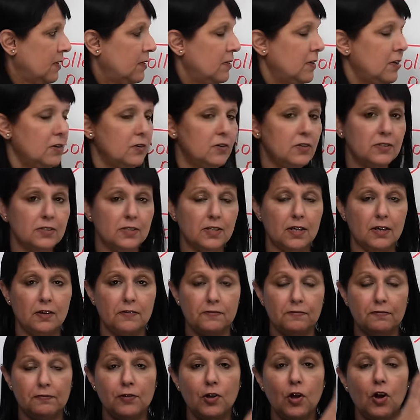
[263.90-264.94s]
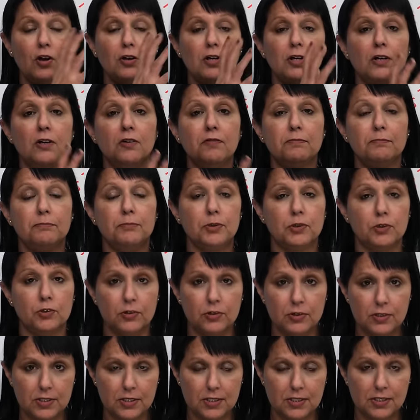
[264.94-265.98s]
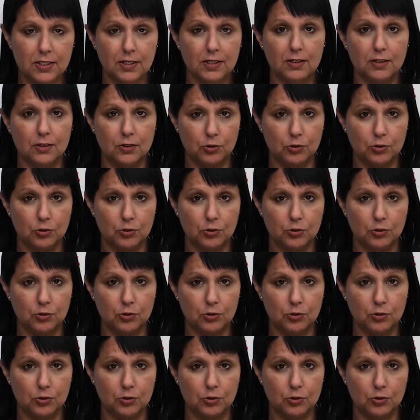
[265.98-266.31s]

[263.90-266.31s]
there is a flock of birds,